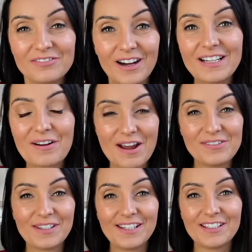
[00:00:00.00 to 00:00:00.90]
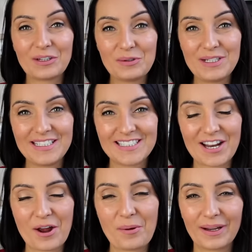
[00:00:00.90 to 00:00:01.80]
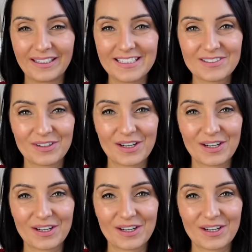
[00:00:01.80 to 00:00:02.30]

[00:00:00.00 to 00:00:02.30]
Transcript: Find out everything you need to know in this